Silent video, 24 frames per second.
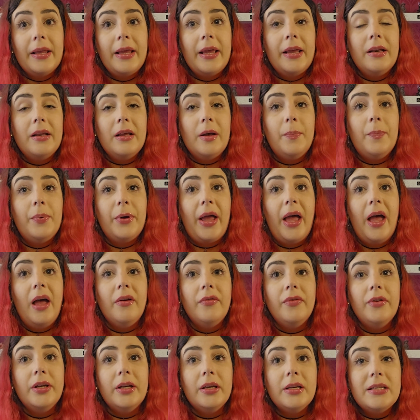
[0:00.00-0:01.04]
end up
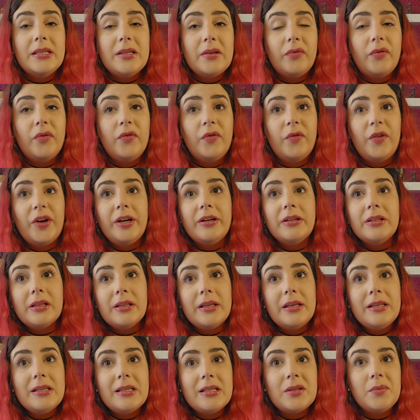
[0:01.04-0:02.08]
having a
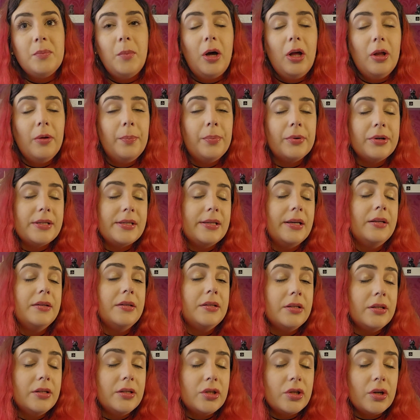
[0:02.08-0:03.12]
fairly small
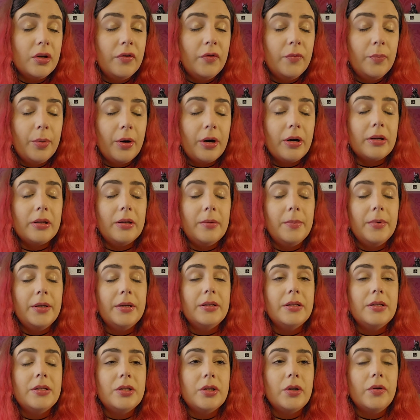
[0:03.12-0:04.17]
percentage of
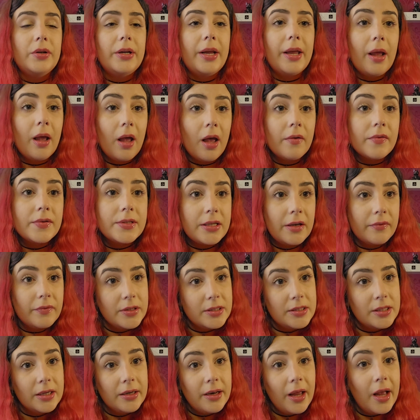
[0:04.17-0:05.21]
parliament. So they have
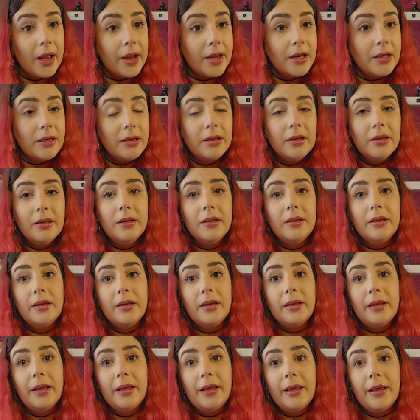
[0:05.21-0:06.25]
79,
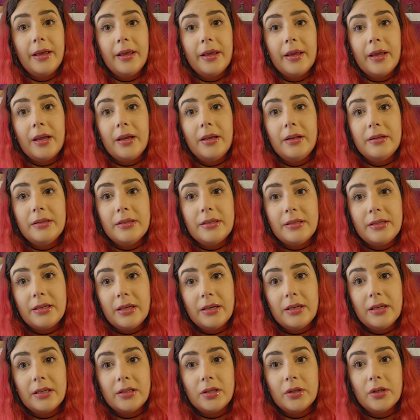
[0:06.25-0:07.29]
and
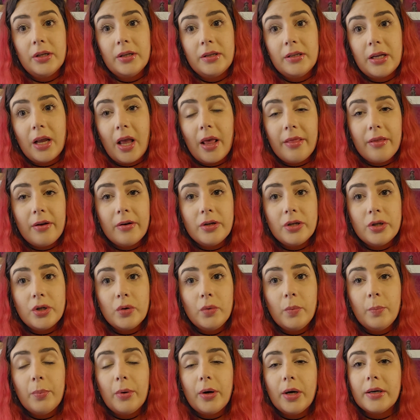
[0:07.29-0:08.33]
that the other
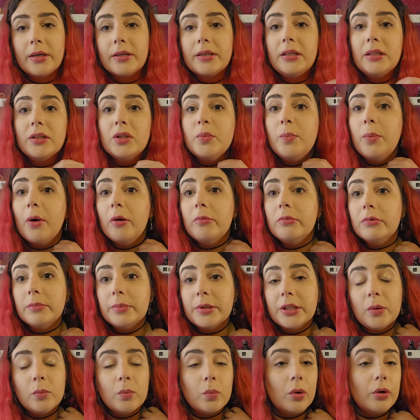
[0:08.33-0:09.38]
2 parties
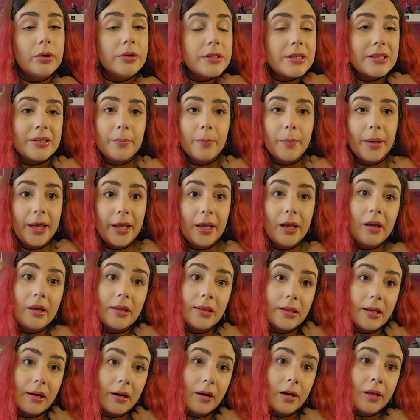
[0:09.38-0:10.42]
probably won't make
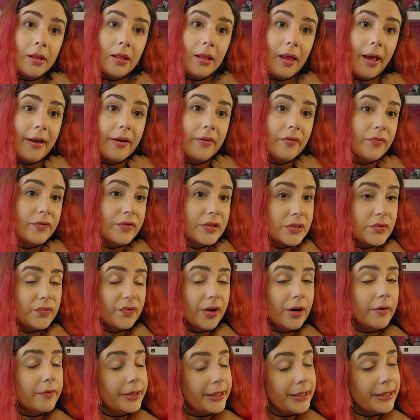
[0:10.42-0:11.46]
their lives
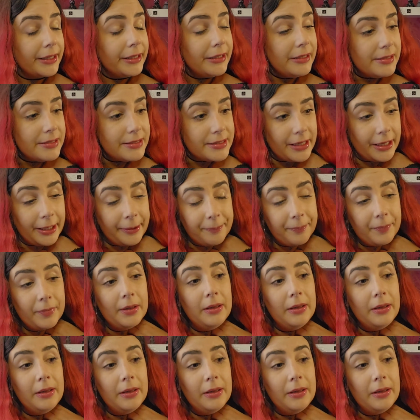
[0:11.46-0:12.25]
very easy.